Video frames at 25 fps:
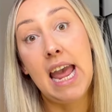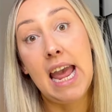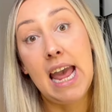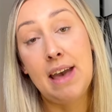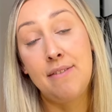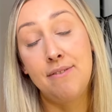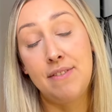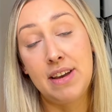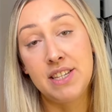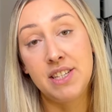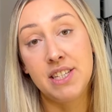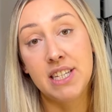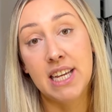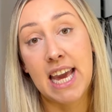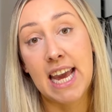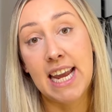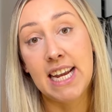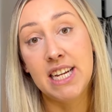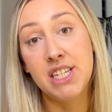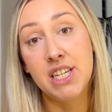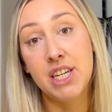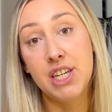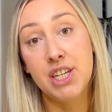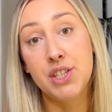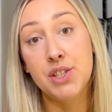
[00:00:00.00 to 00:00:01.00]

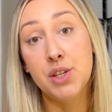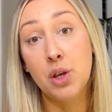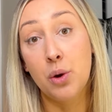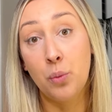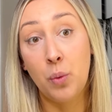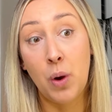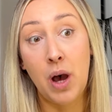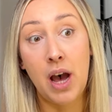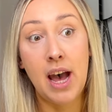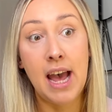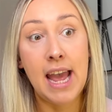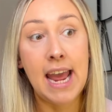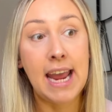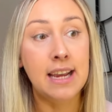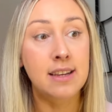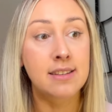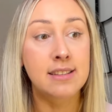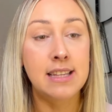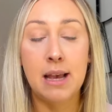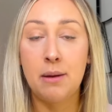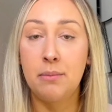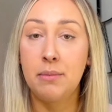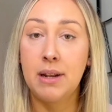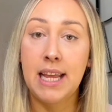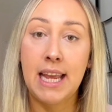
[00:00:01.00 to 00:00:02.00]
investigators were
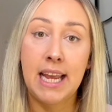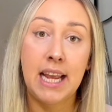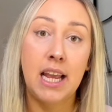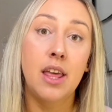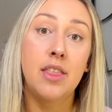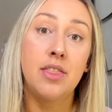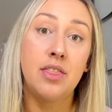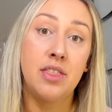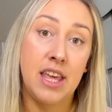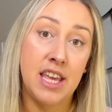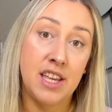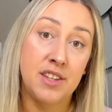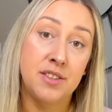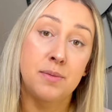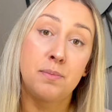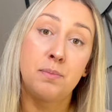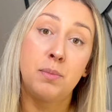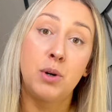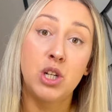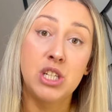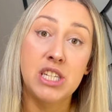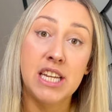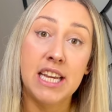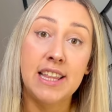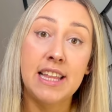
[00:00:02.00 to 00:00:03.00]
examining this
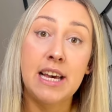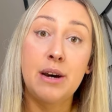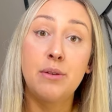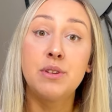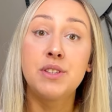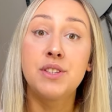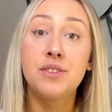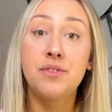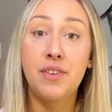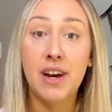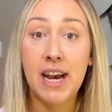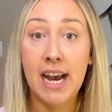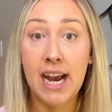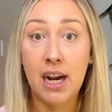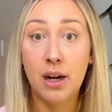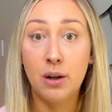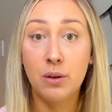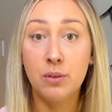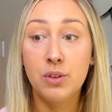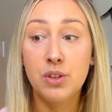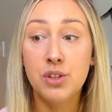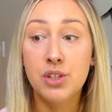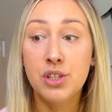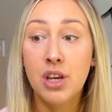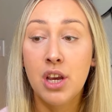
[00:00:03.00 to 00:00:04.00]
body that was
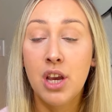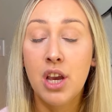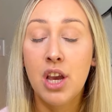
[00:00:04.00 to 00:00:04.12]
found,